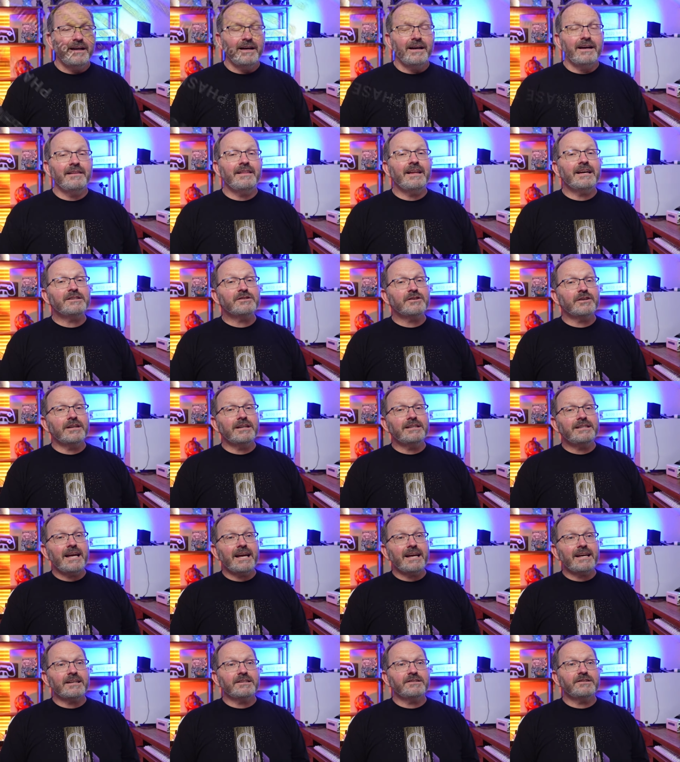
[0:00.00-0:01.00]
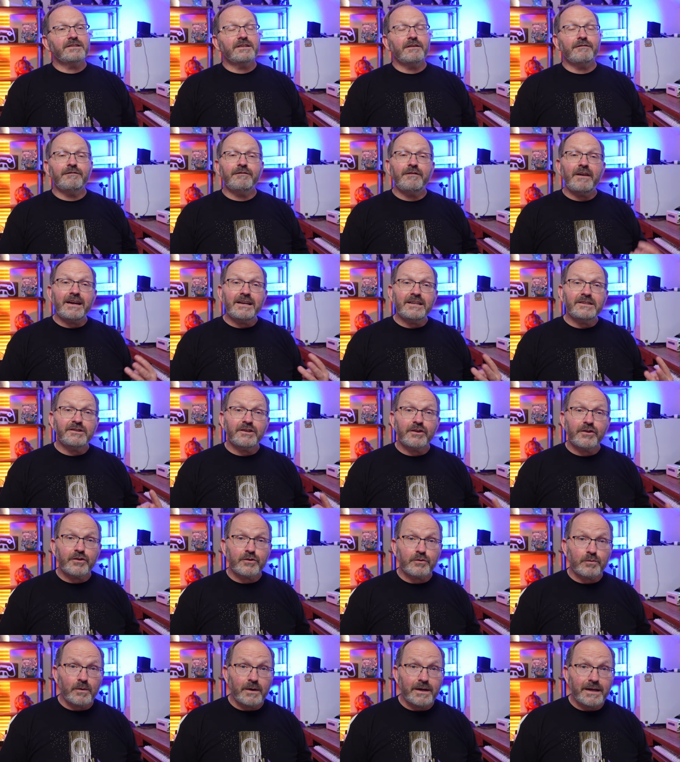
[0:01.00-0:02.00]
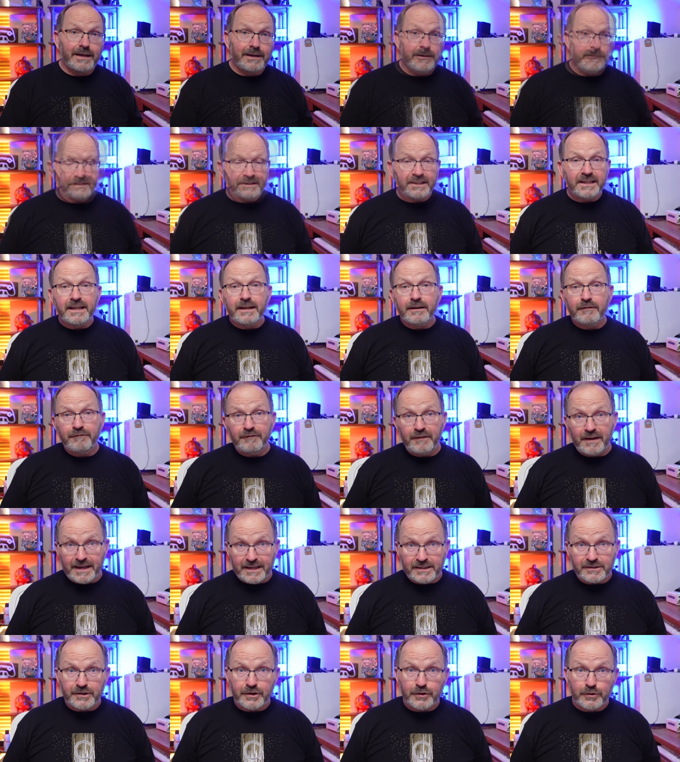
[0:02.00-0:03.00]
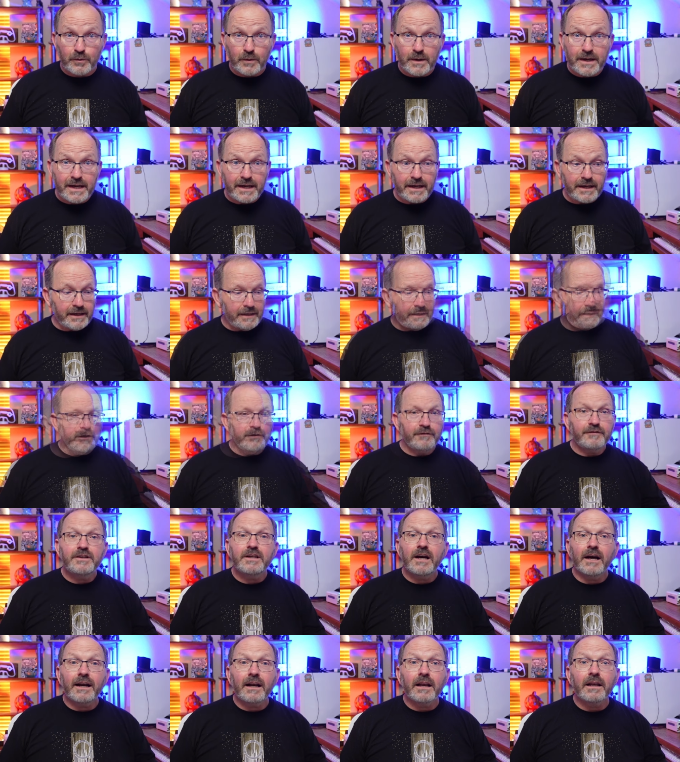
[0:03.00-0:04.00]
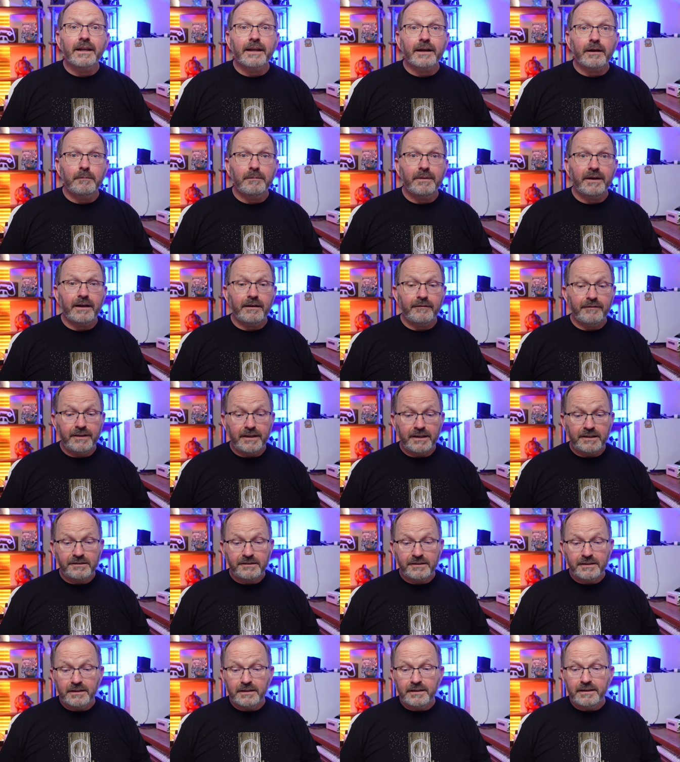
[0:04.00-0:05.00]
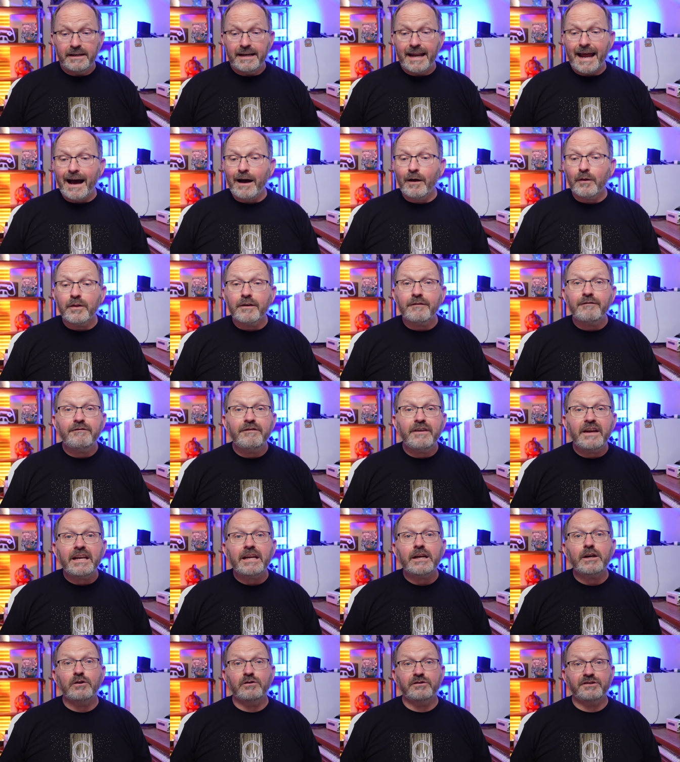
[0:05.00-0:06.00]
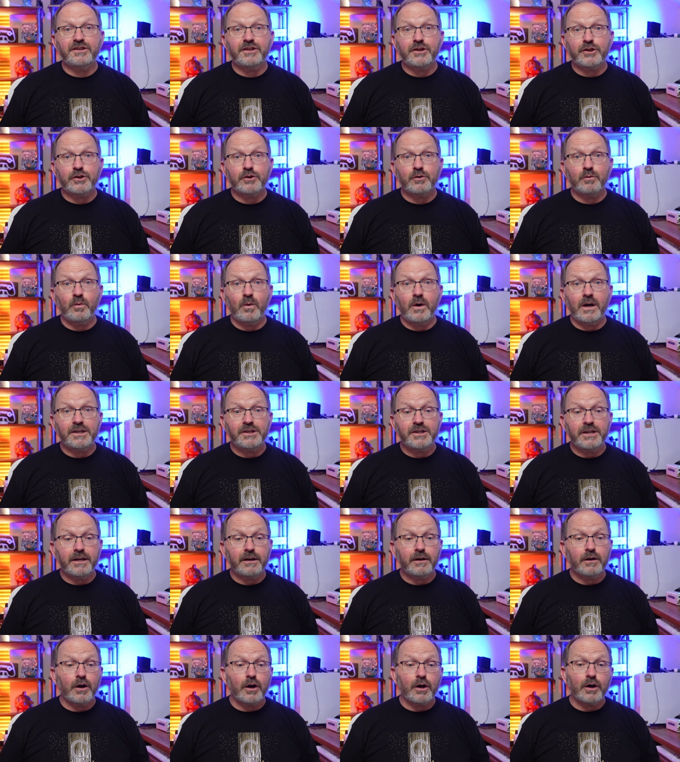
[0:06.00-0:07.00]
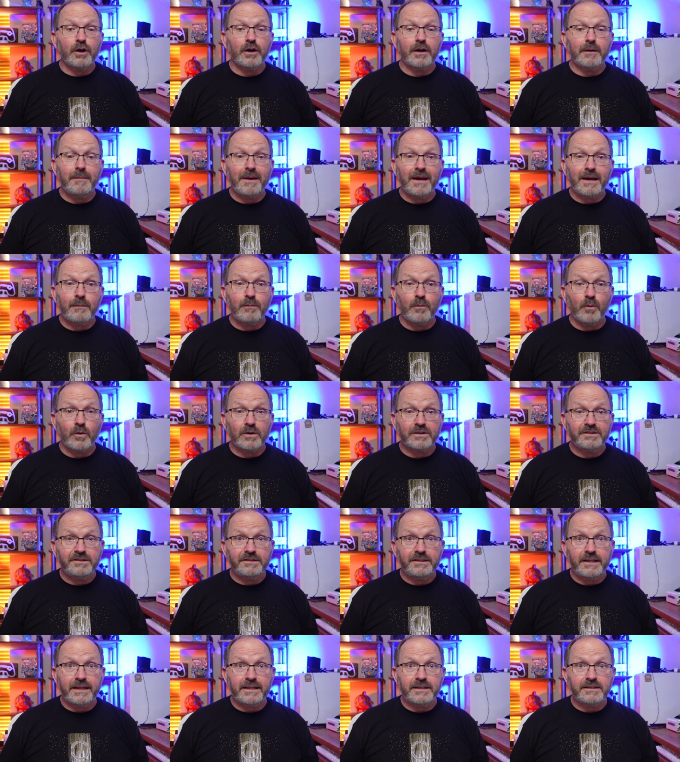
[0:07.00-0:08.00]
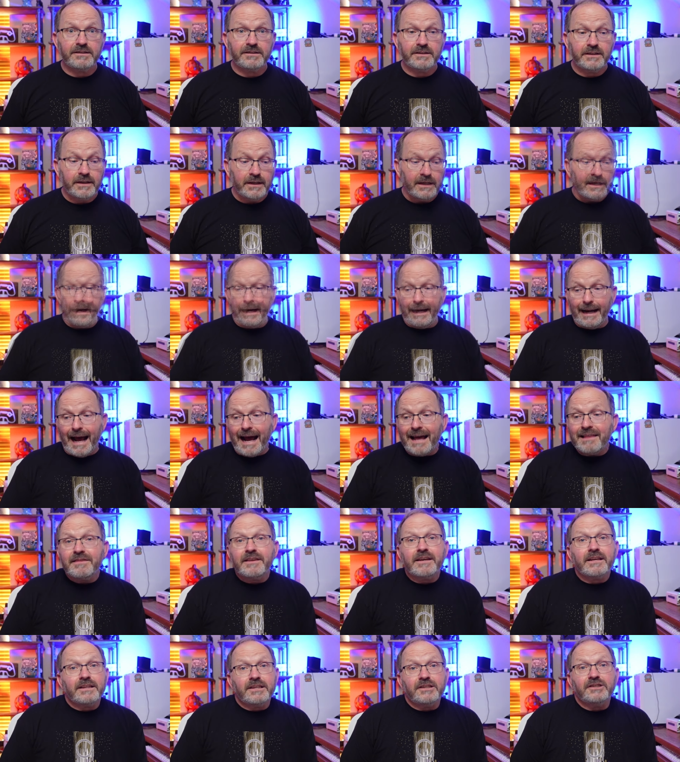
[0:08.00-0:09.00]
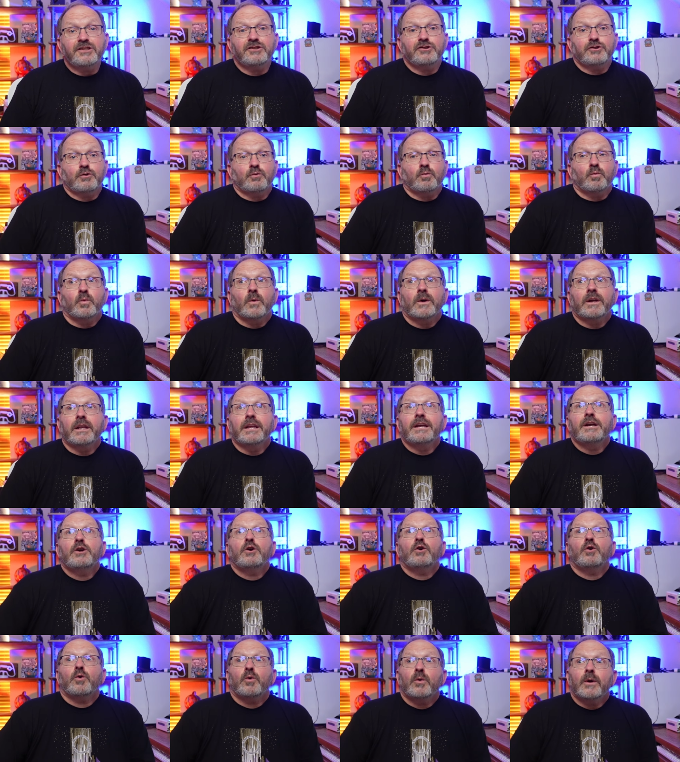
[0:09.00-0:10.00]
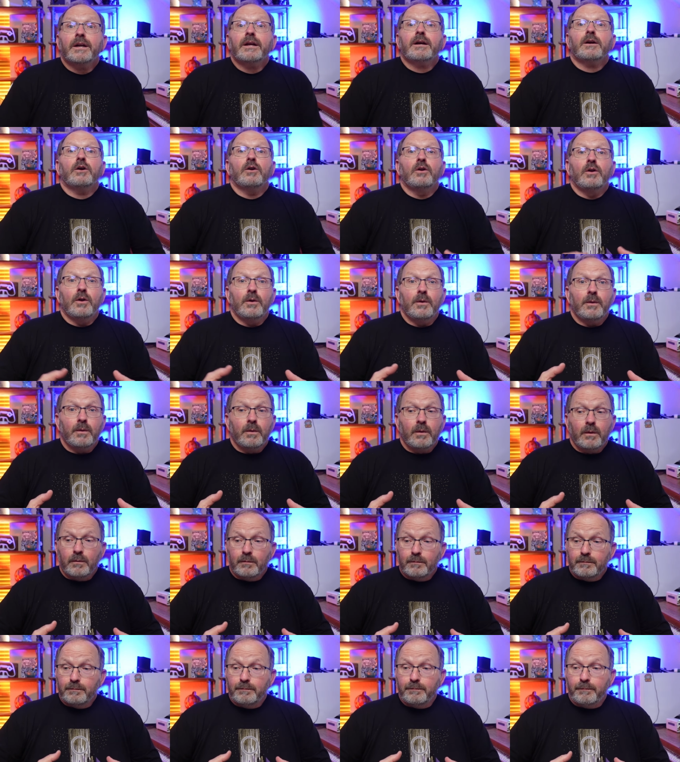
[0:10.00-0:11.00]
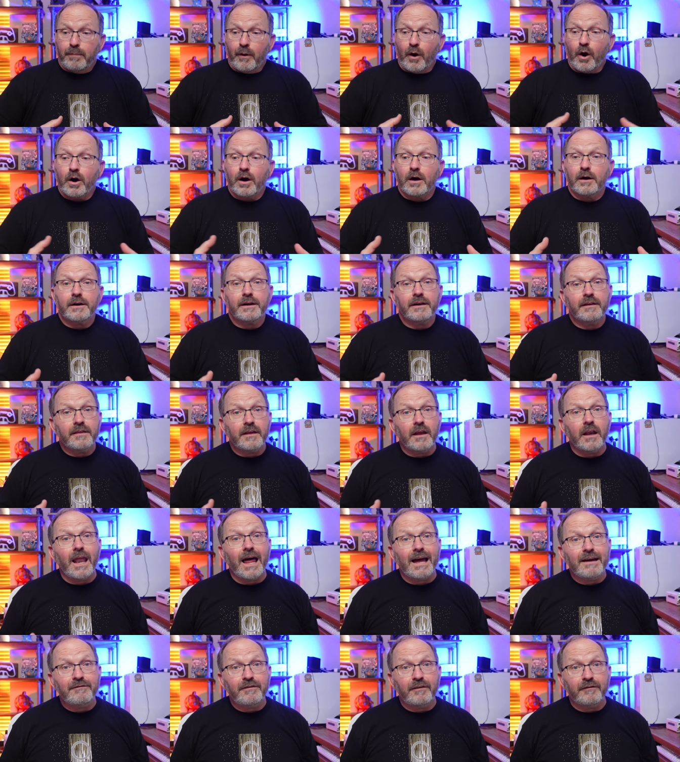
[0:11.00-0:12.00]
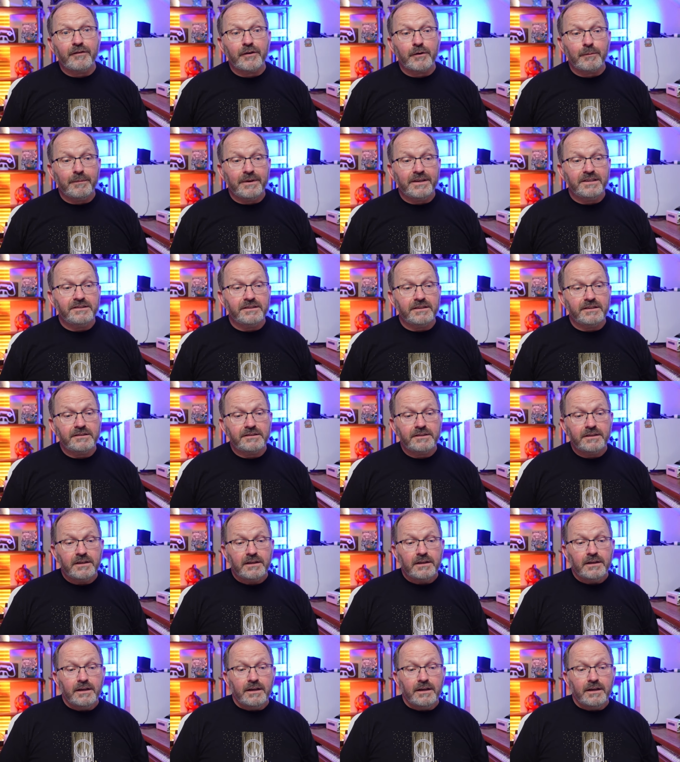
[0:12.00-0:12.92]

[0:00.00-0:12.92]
And that's going to take us to phase three. See, in phase three, you've done a little bit of this. Now the videos that you're watching are going to make more sense. And I think this is a really critical part in the life of your business.